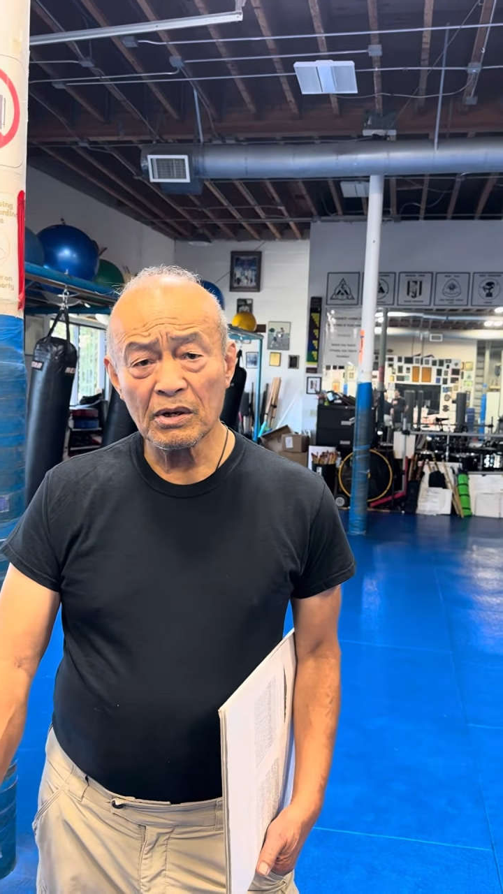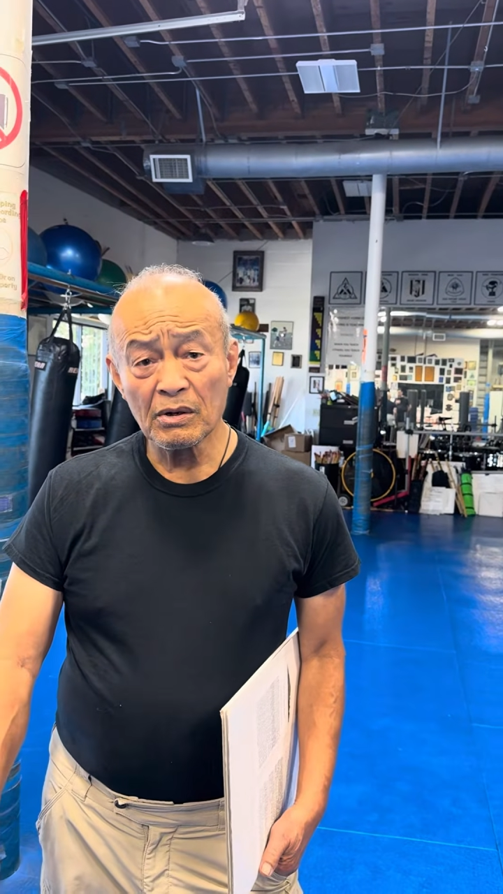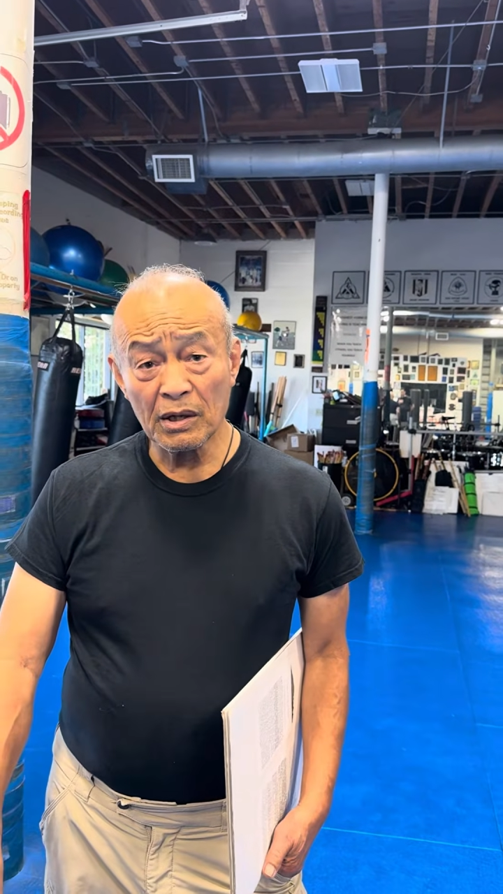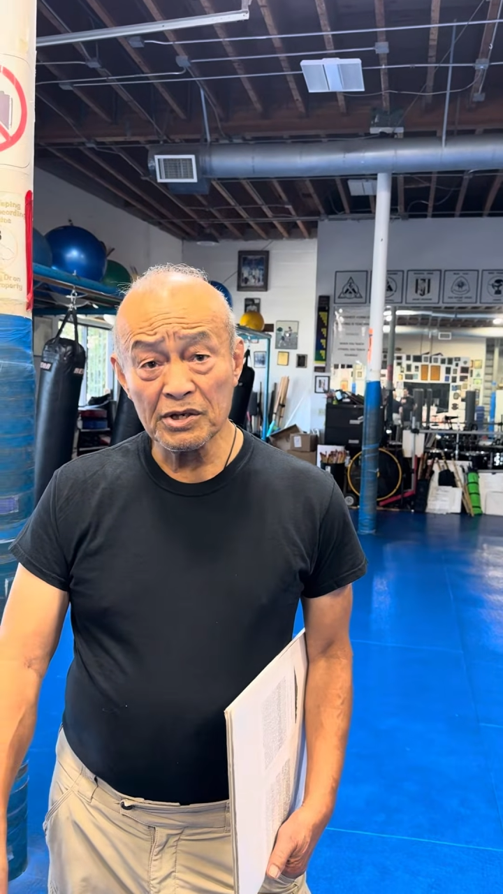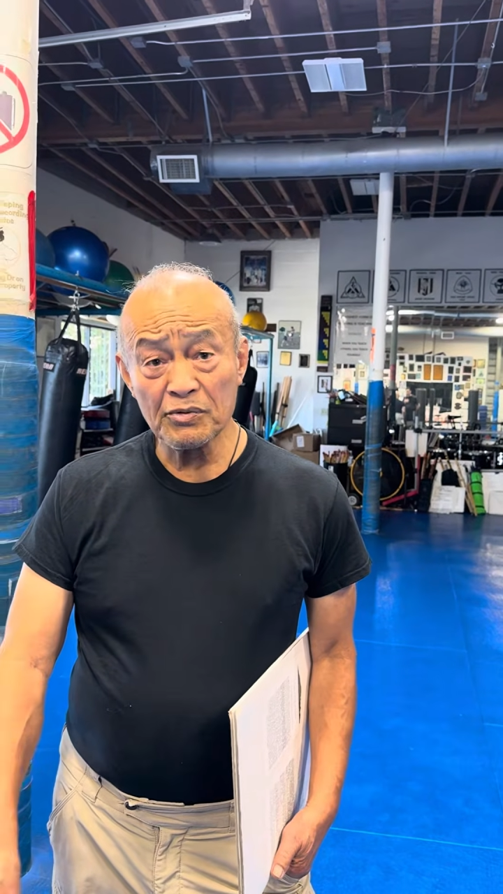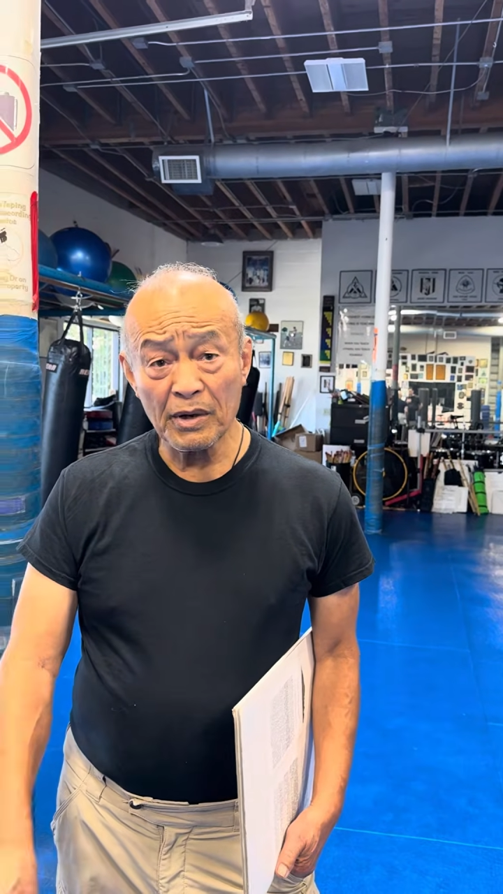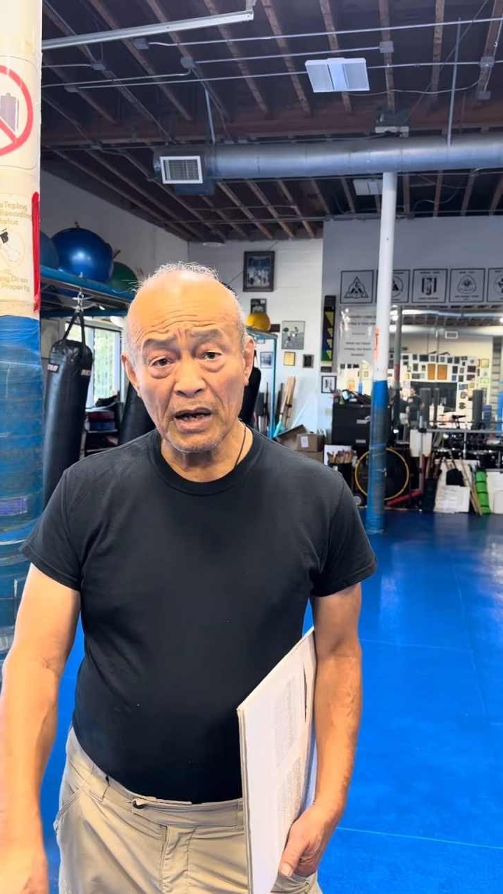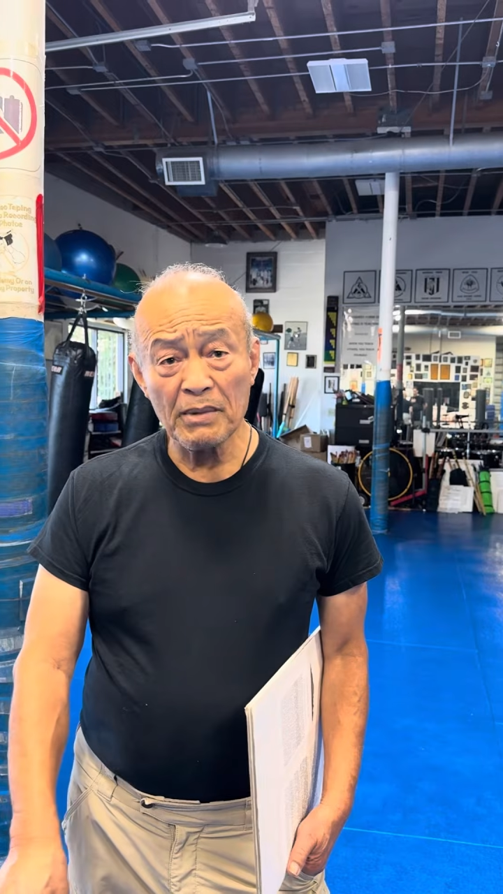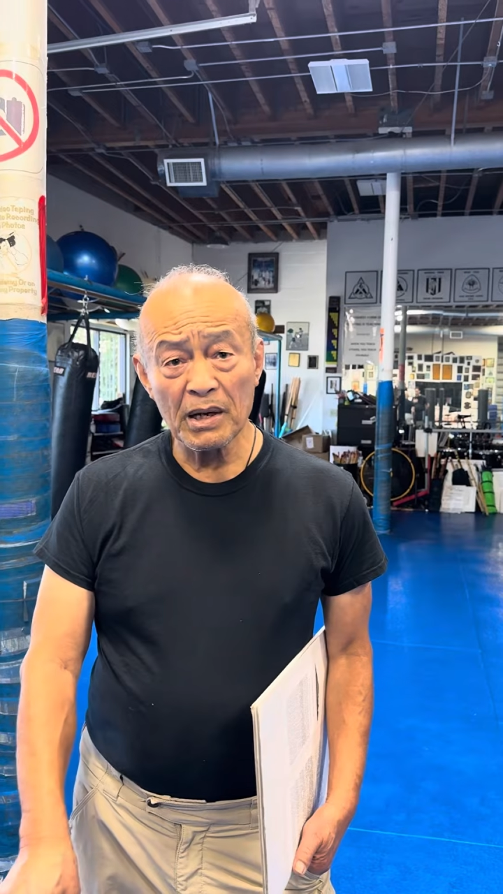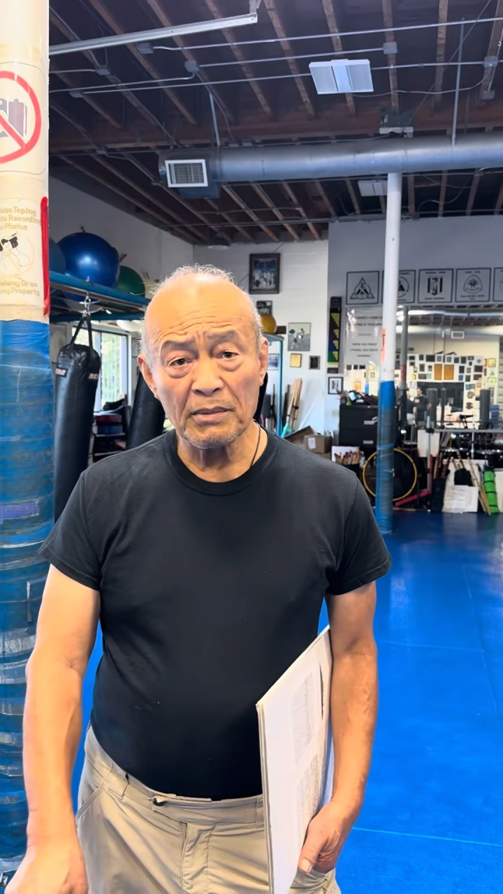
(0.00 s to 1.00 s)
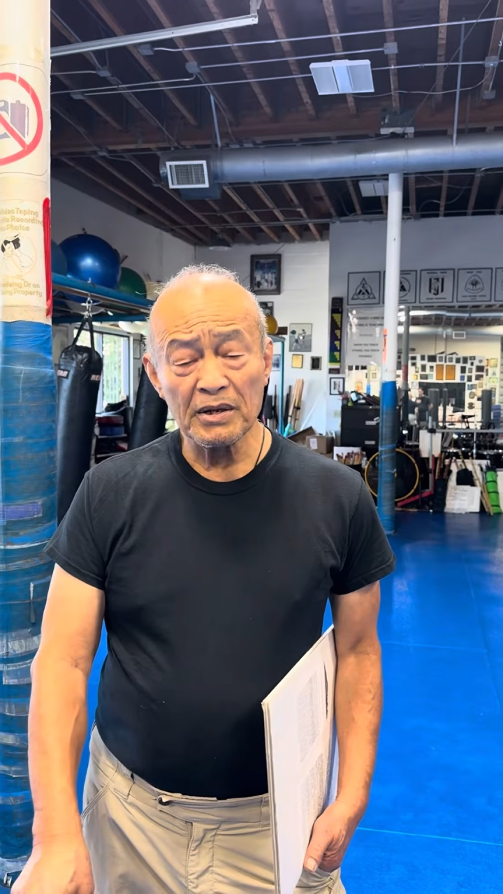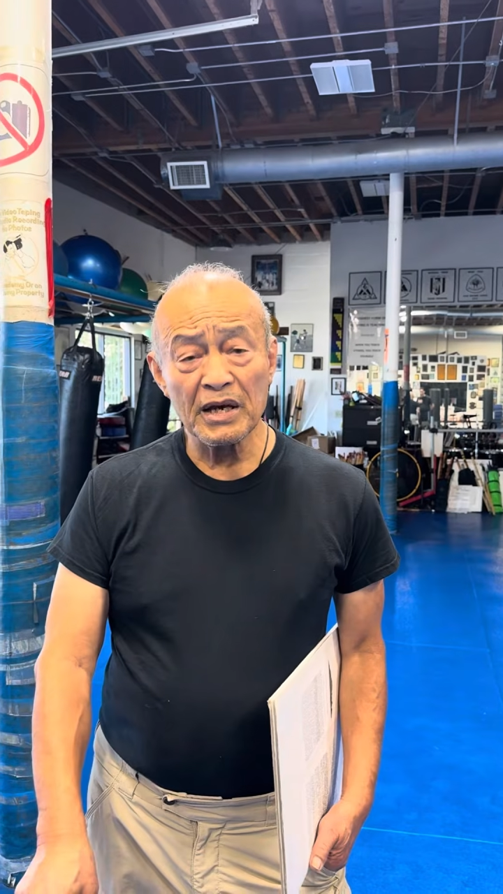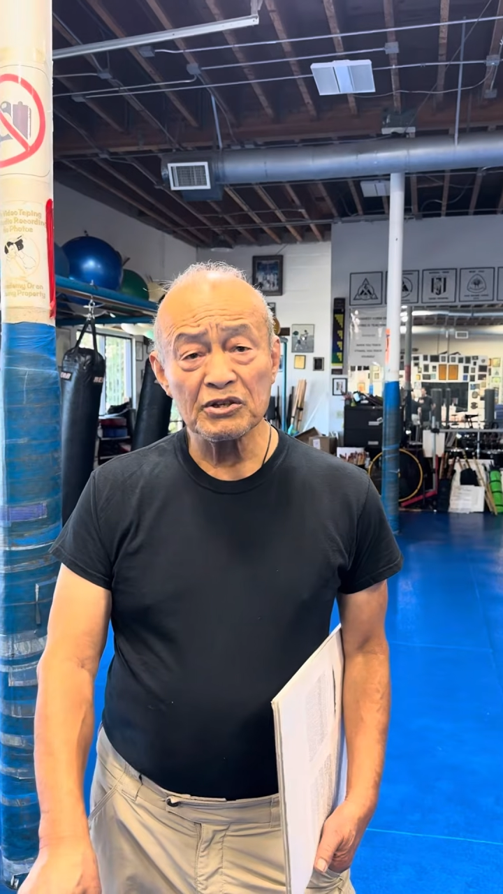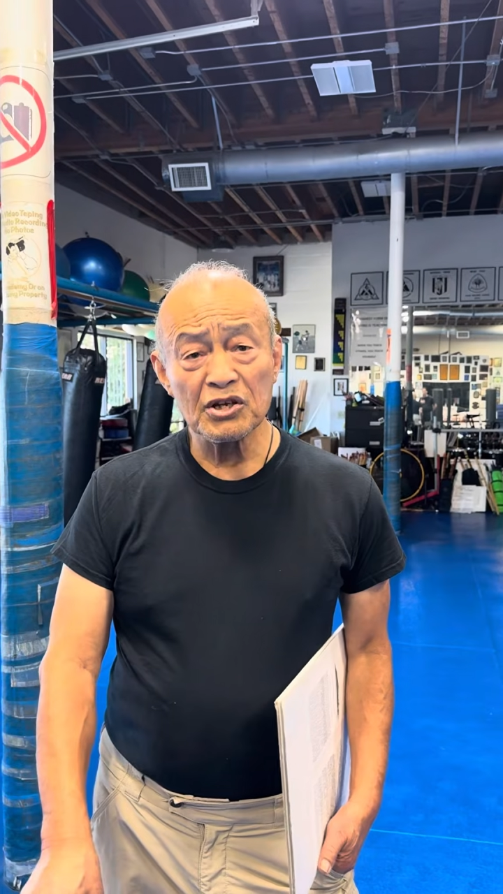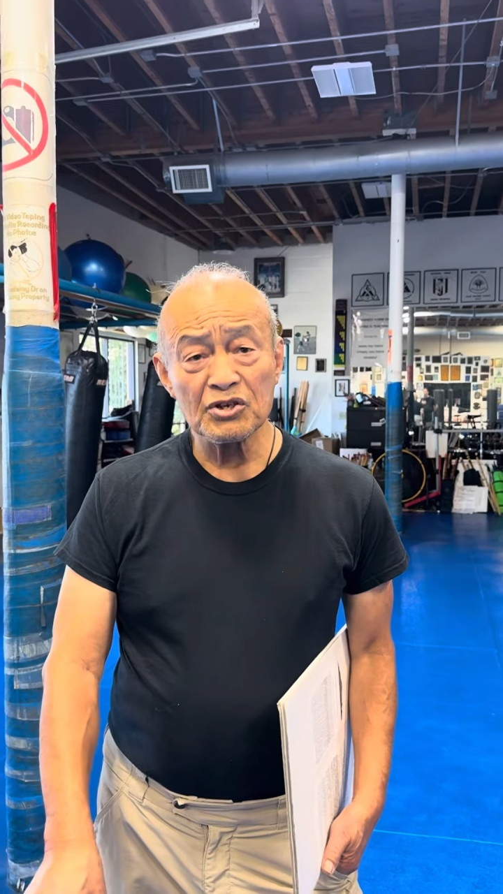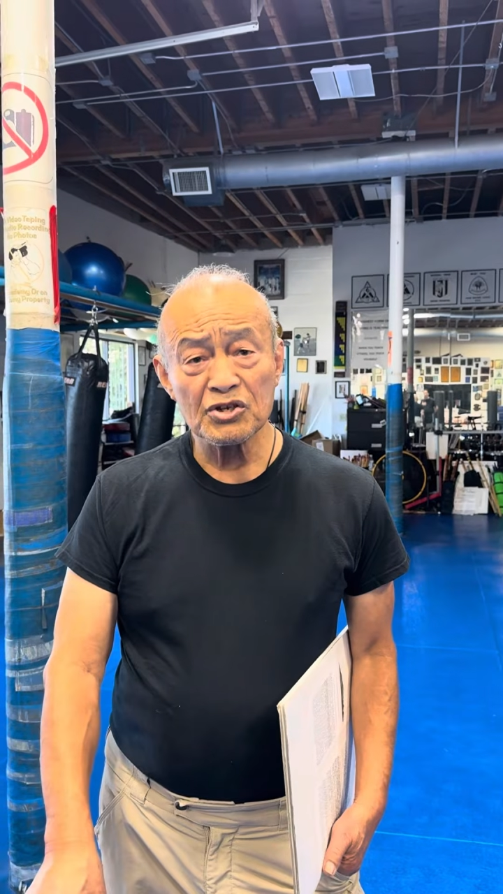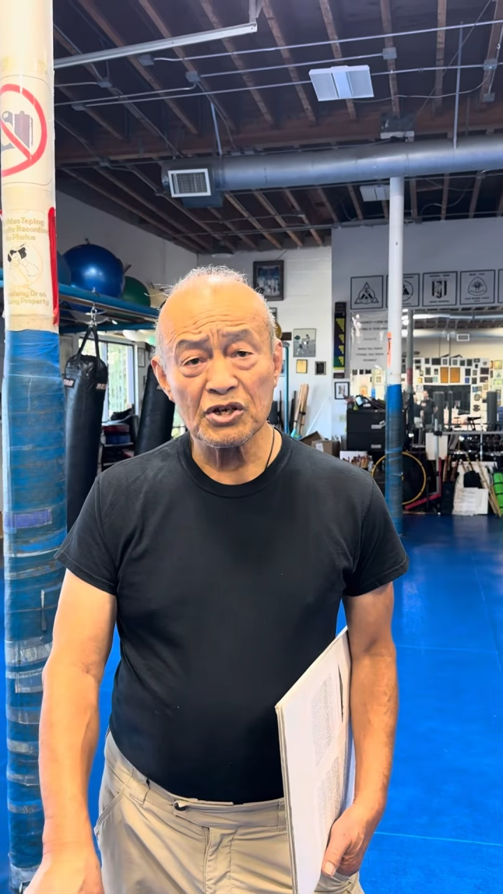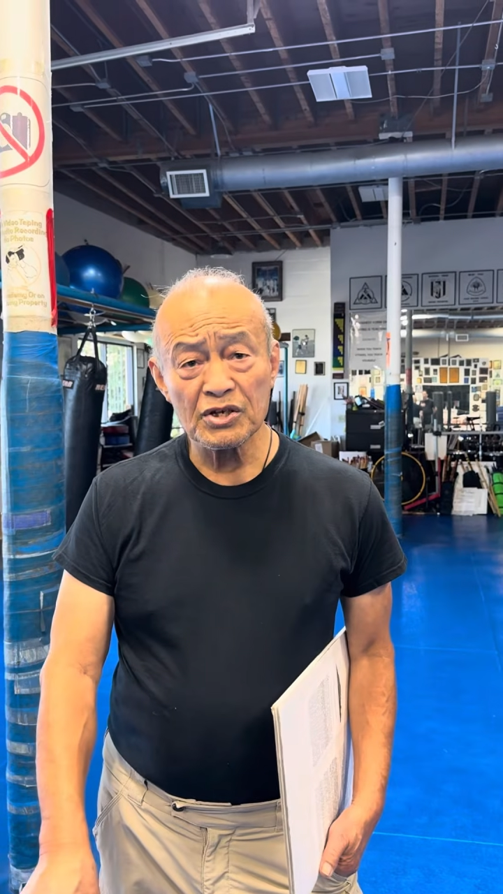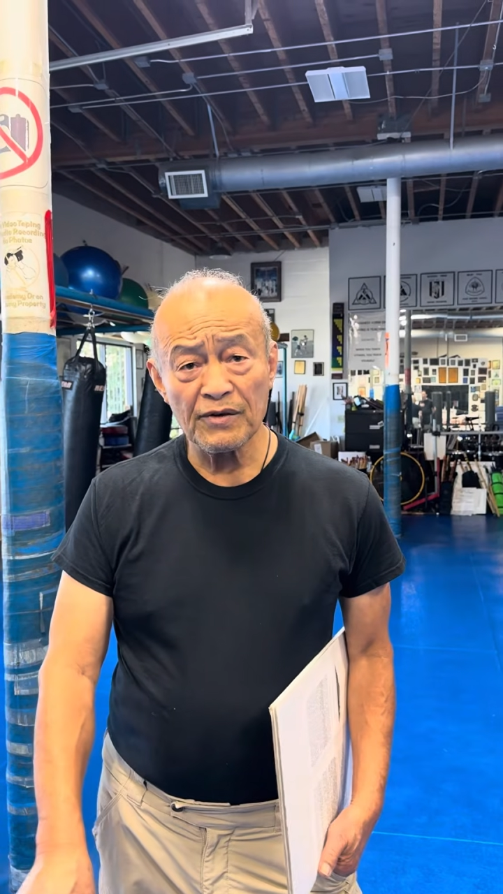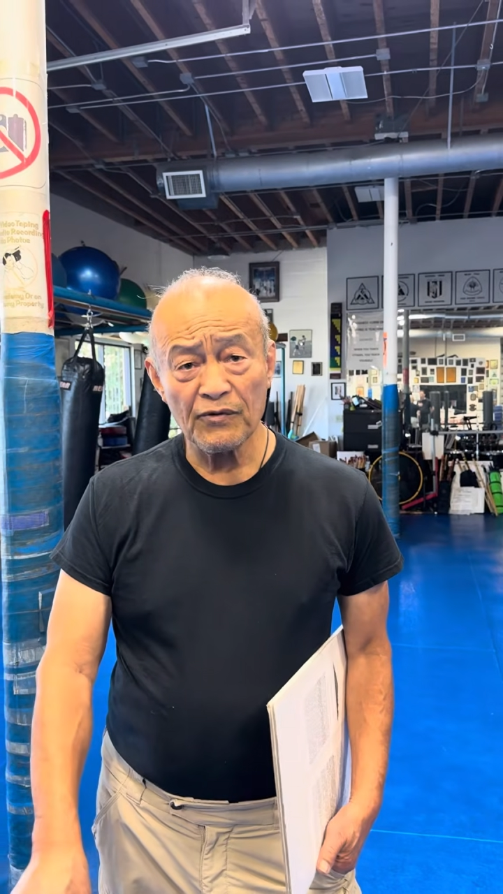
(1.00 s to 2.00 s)
At least when I met him in
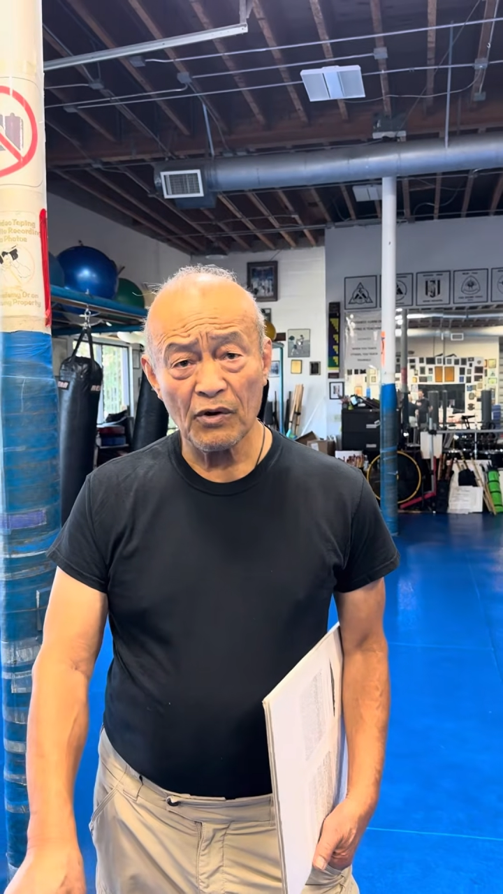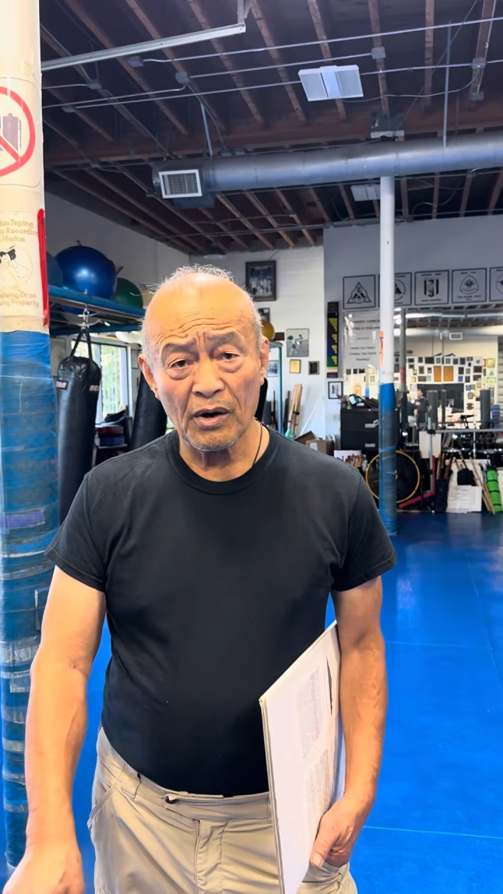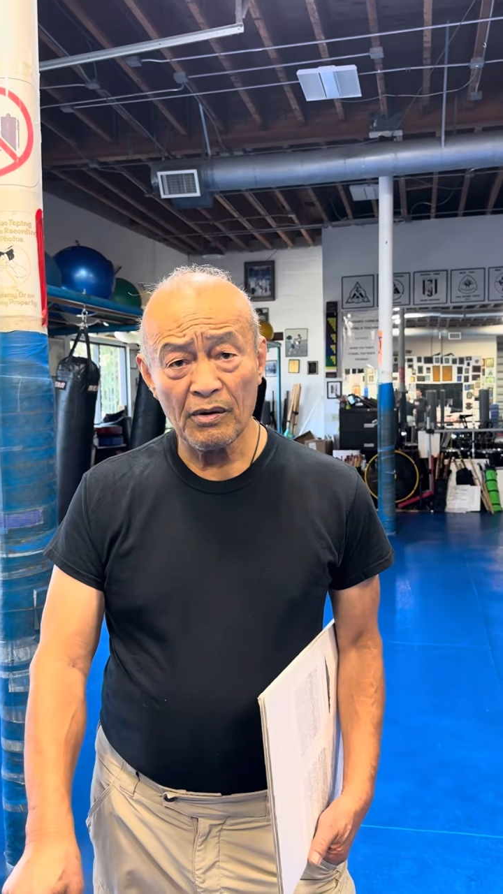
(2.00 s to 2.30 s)
1964,